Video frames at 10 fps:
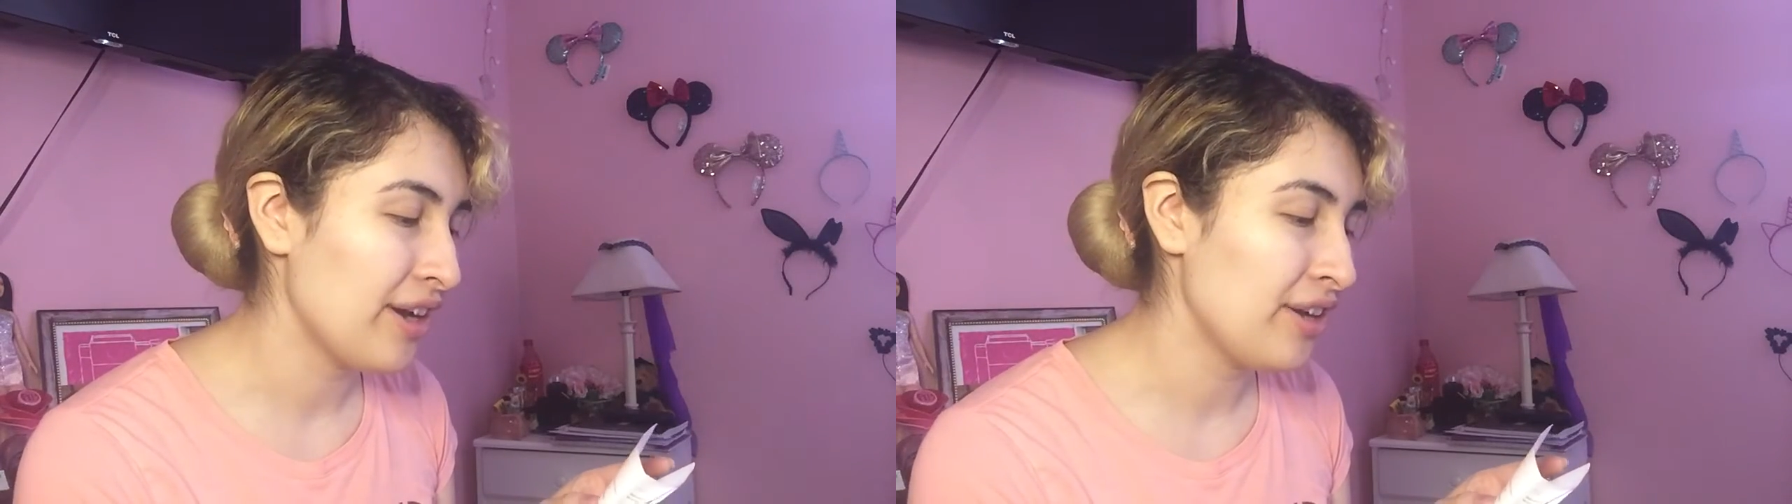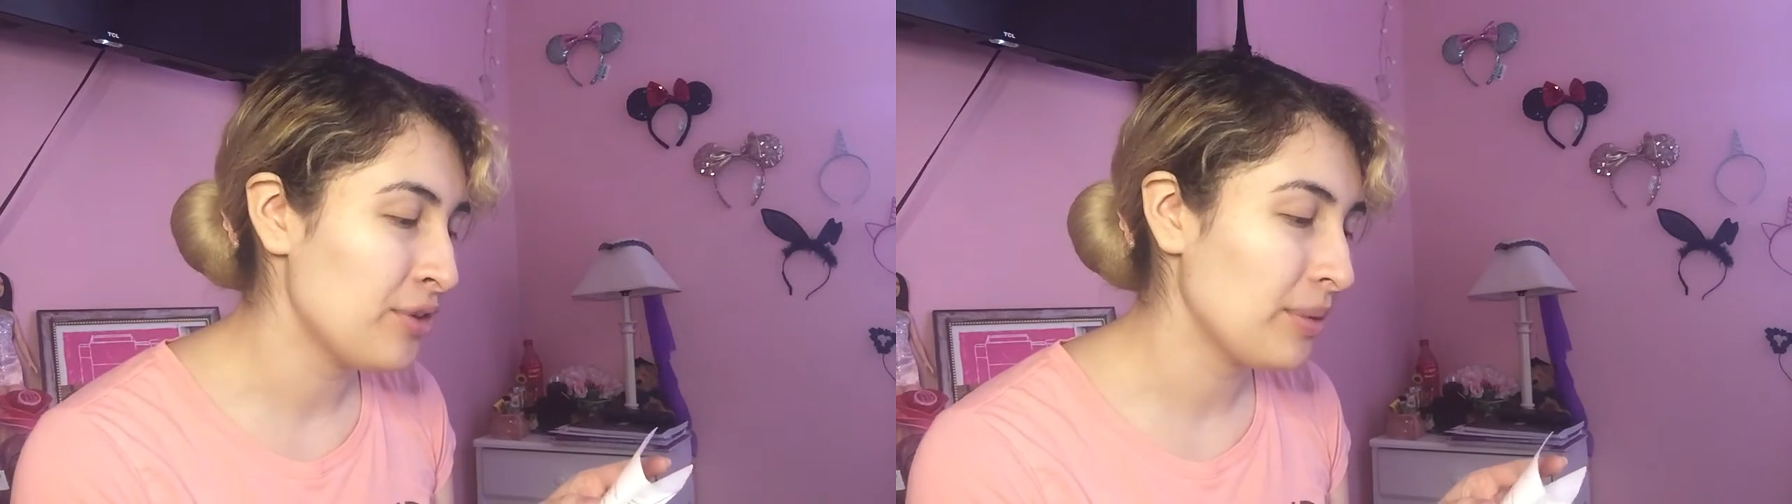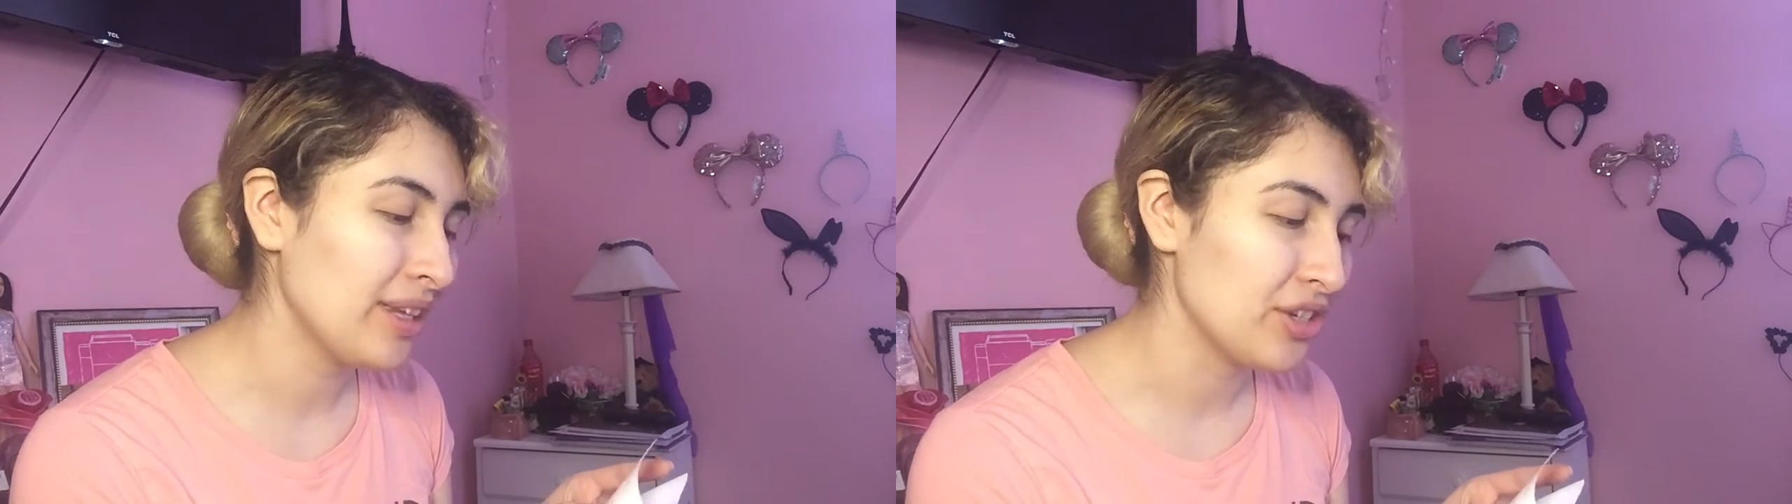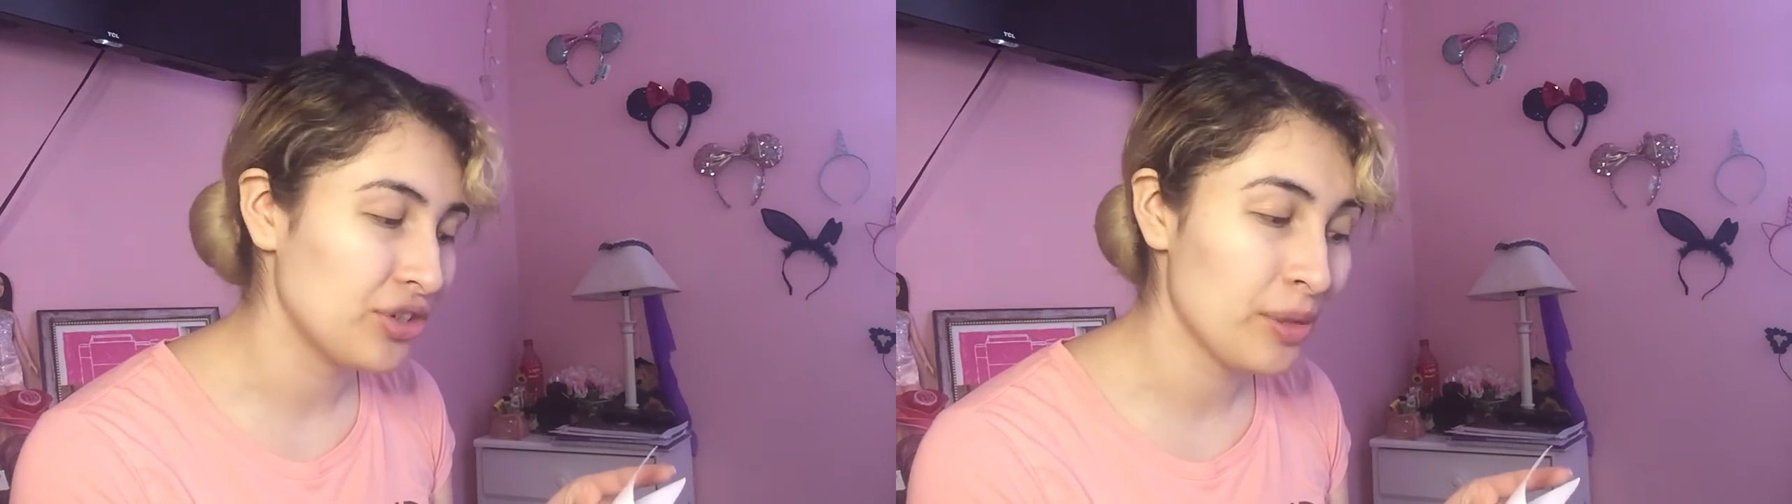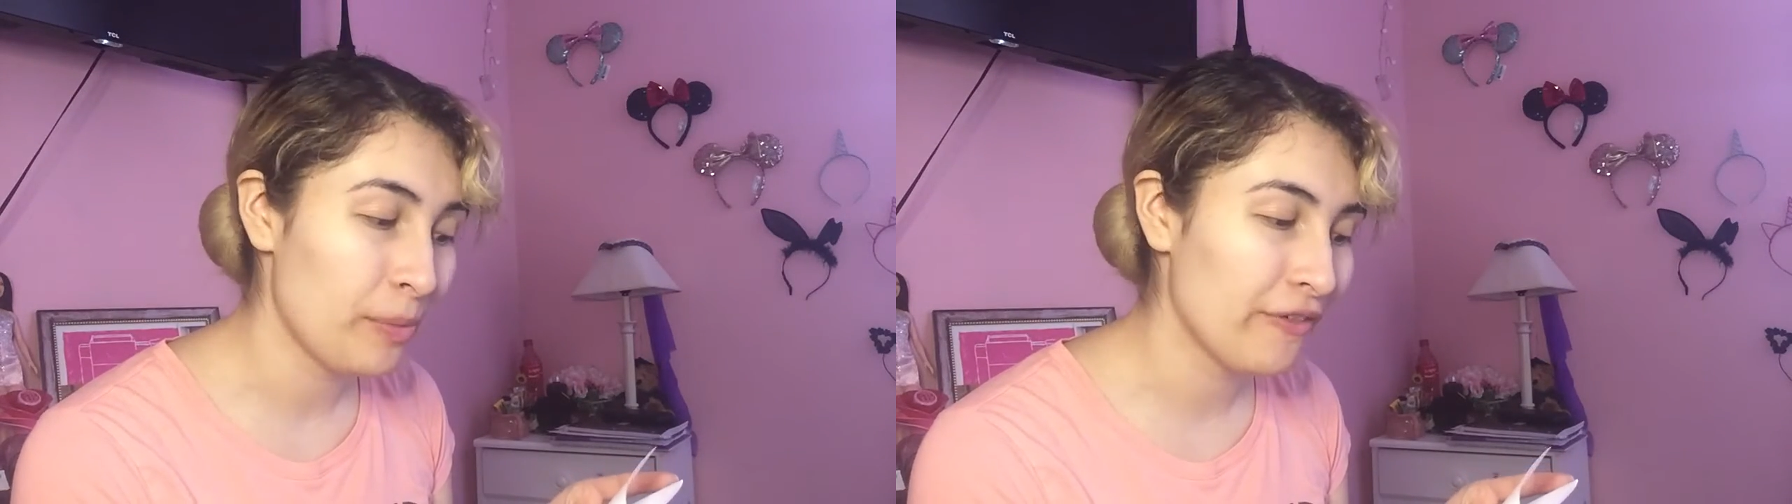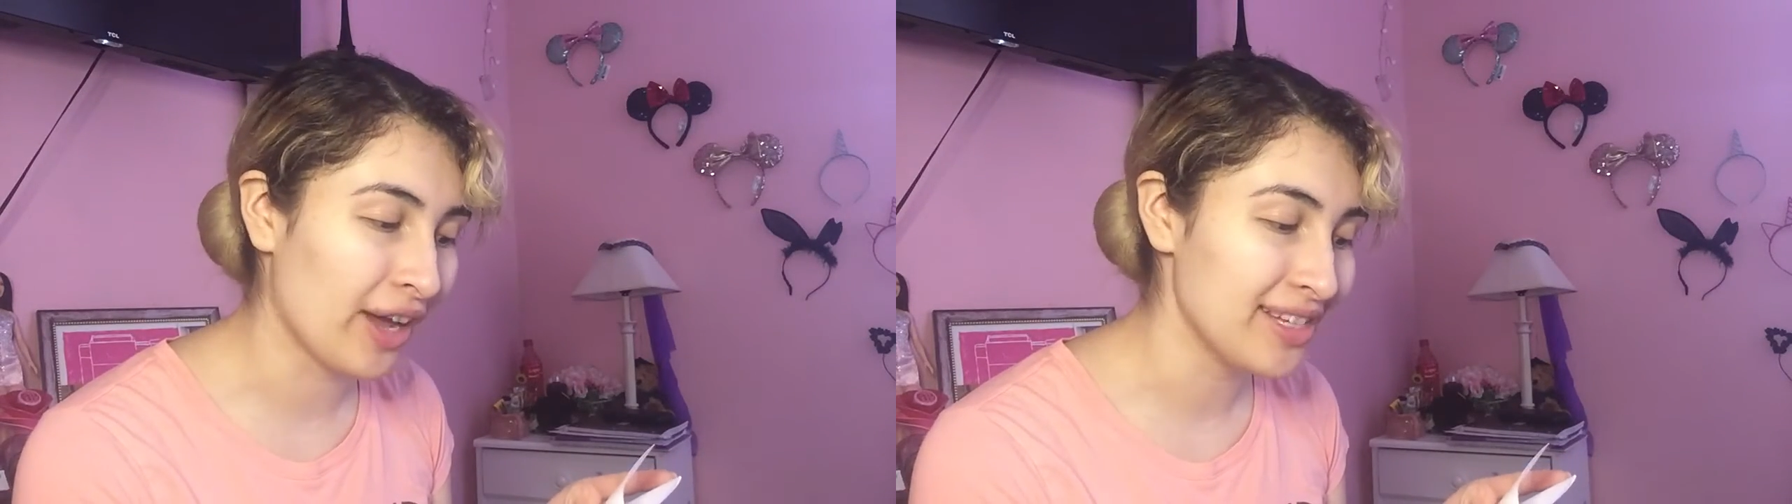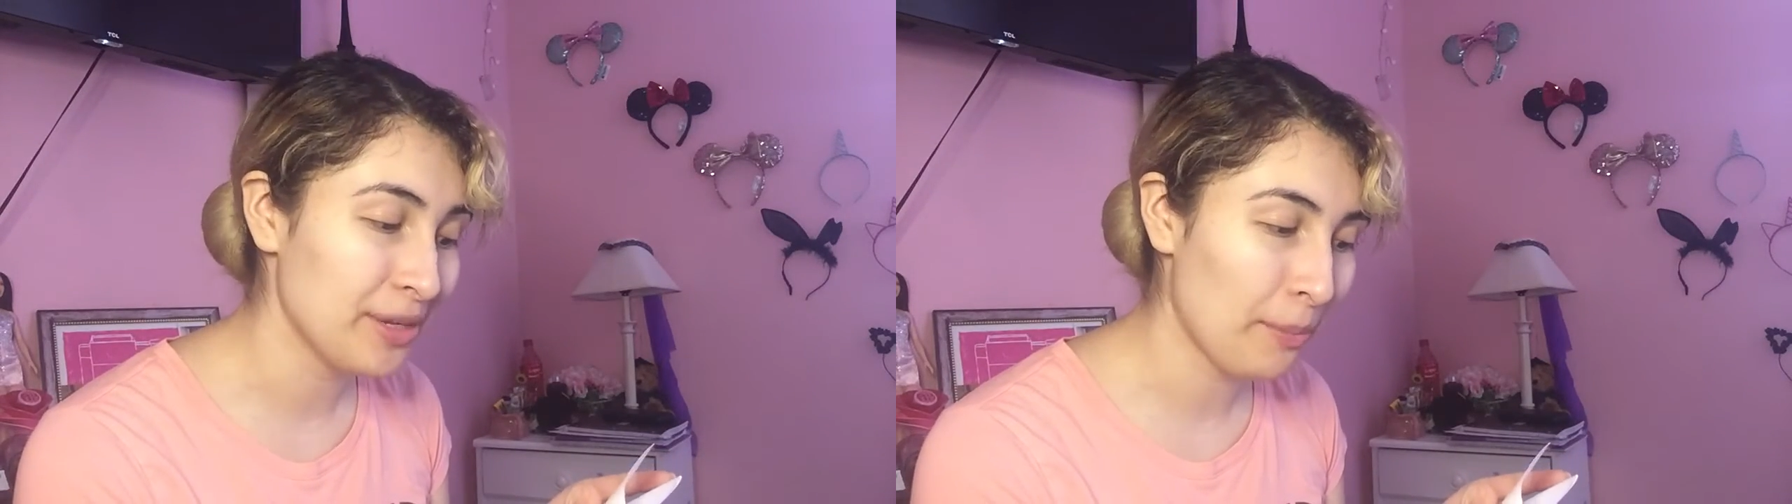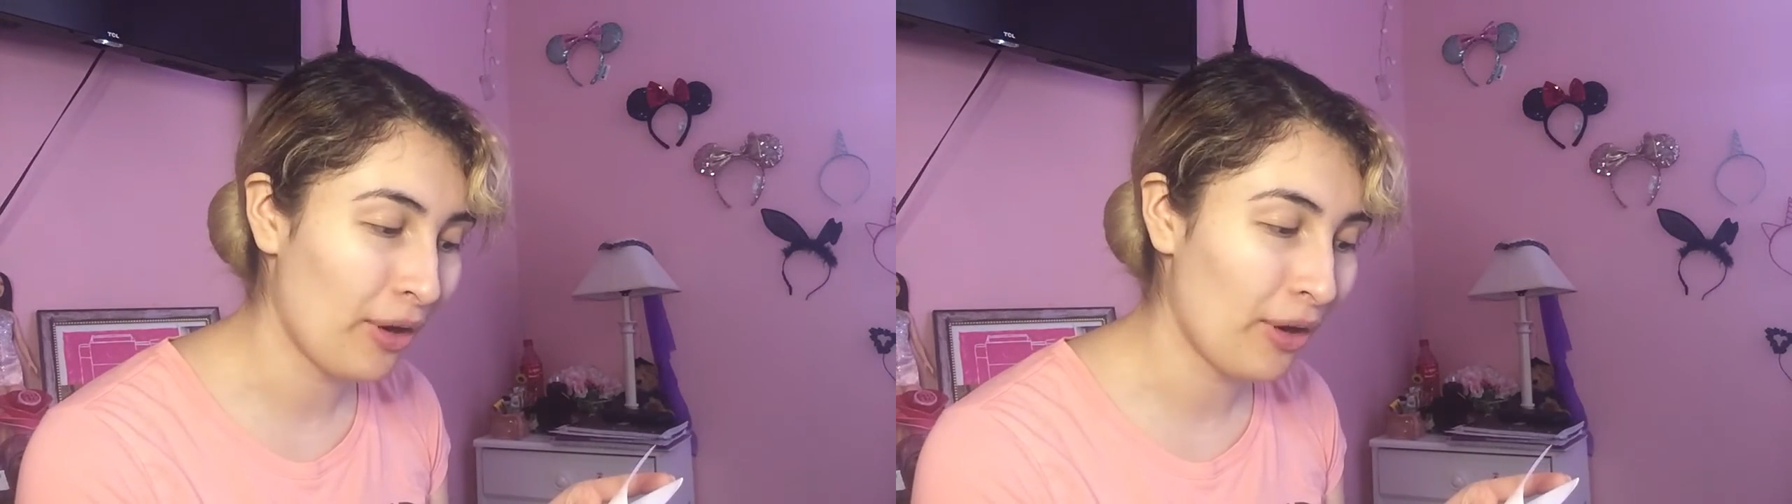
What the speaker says: your new relationship with custom